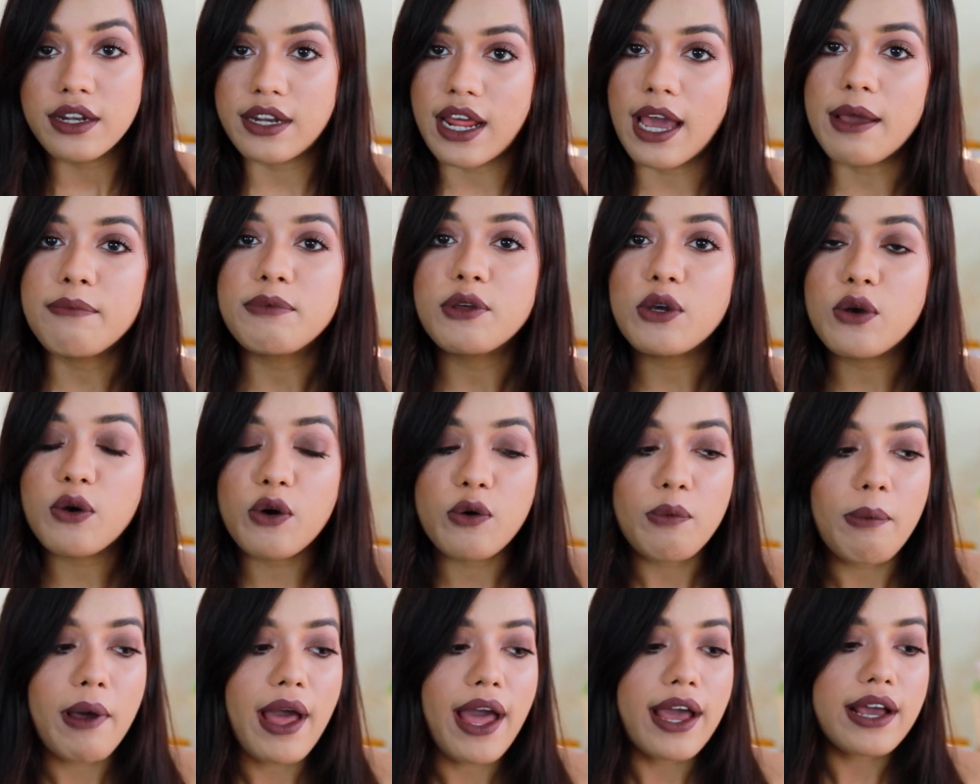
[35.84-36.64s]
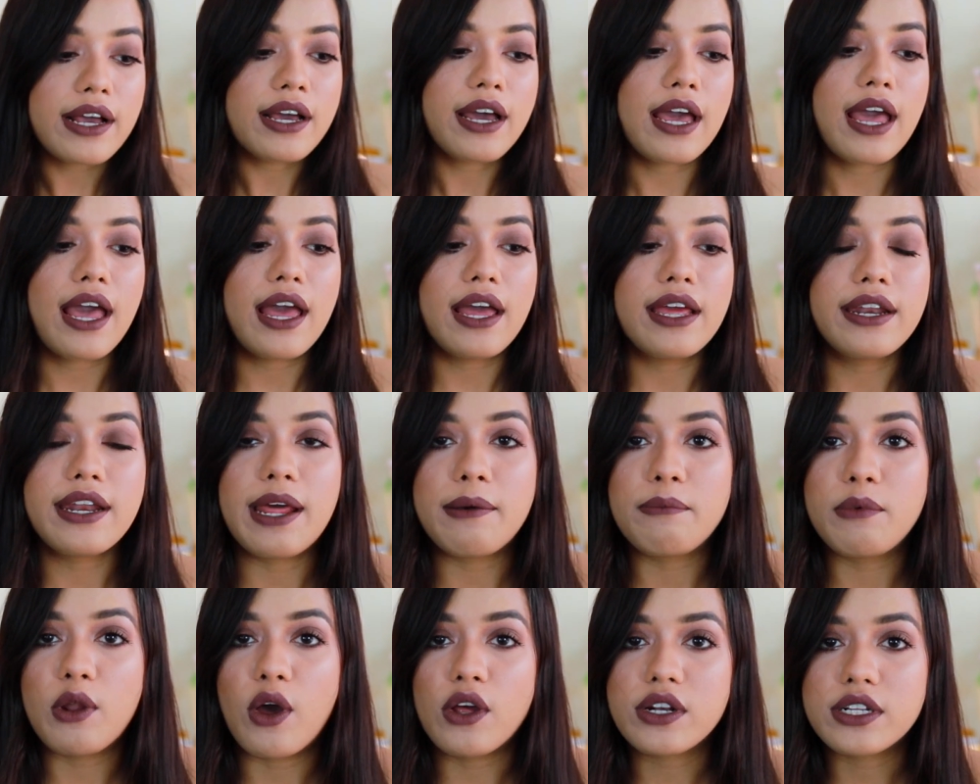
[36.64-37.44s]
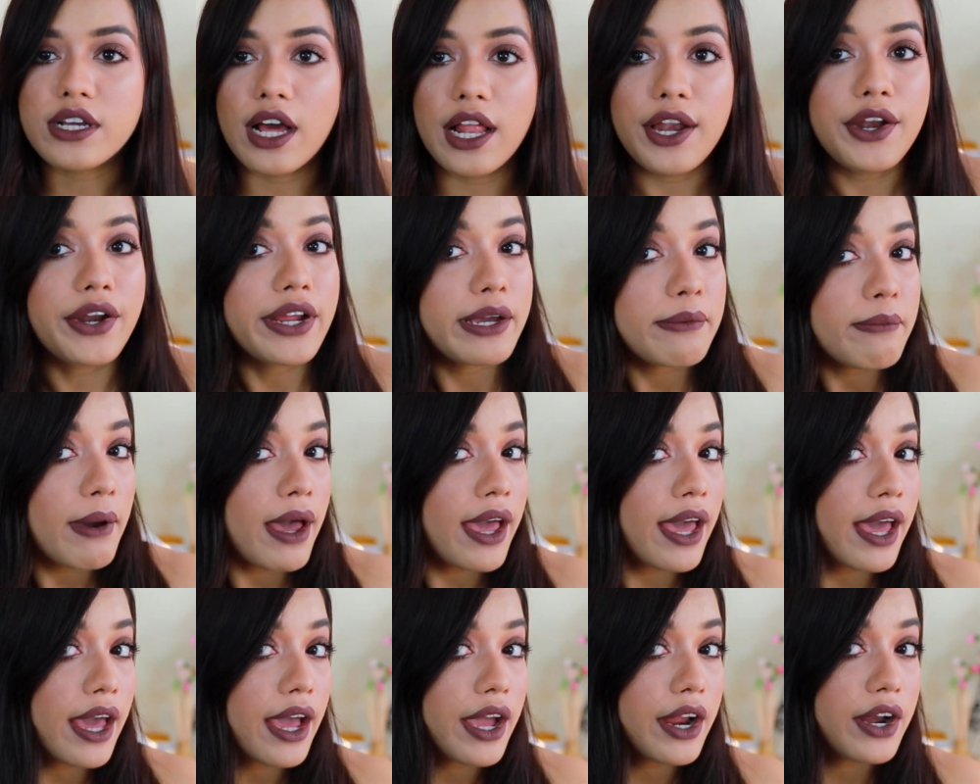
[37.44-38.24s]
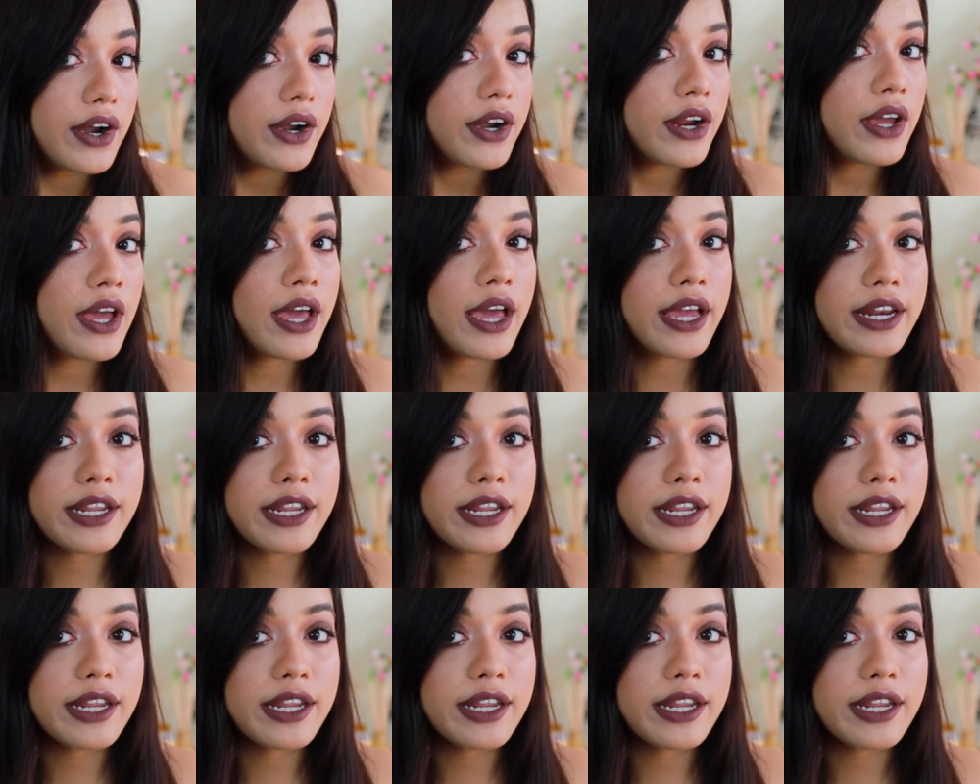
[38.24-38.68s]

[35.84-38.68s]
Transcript: time to go back, and I'm not coloring my hair